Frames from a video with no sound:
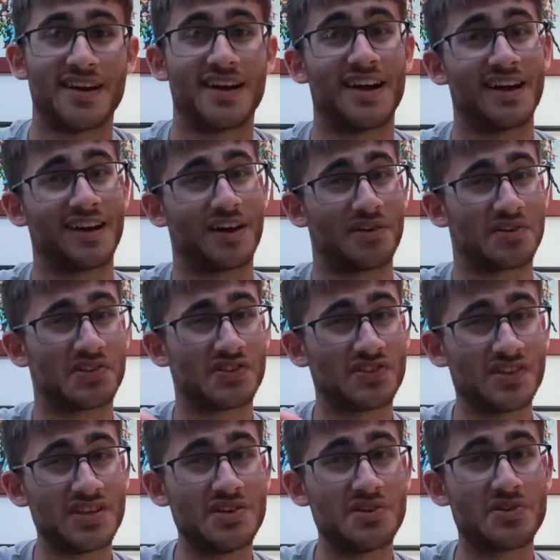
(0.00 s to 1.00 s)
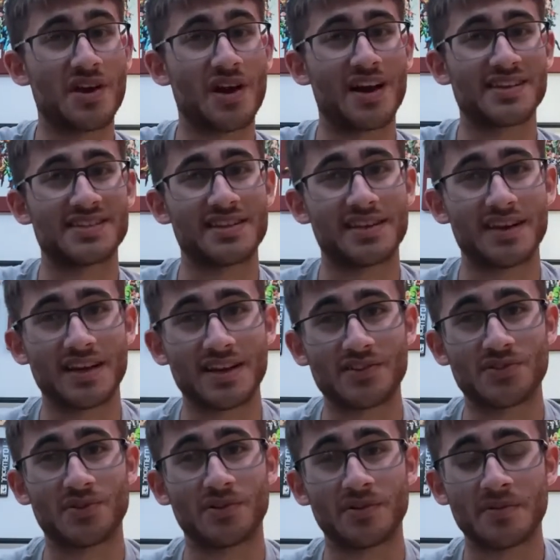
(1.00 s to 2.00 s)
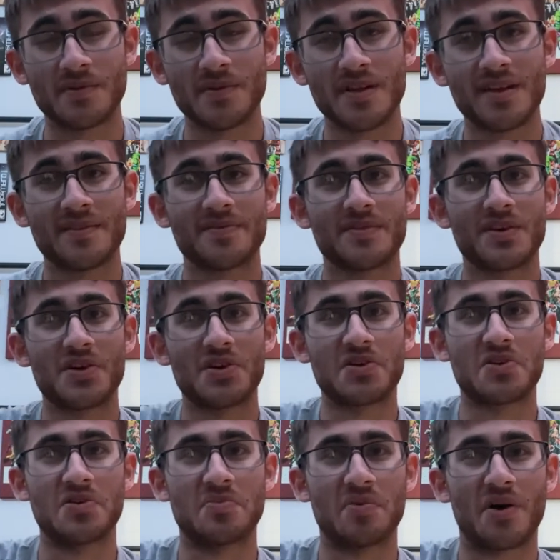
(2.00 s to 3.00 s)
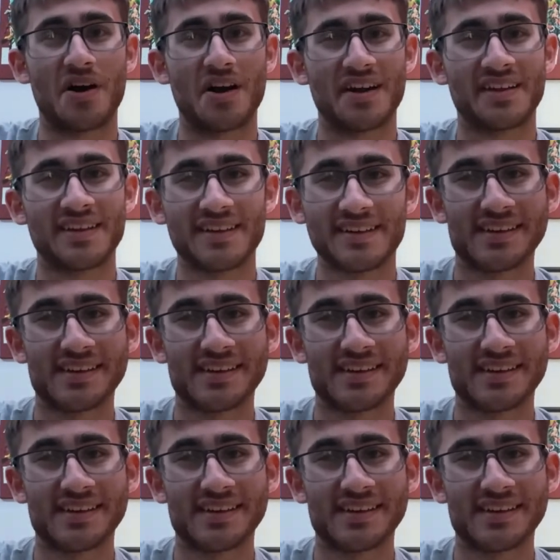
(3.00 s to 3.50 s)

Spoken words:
and I'll see you guys in the next one. Goodbye.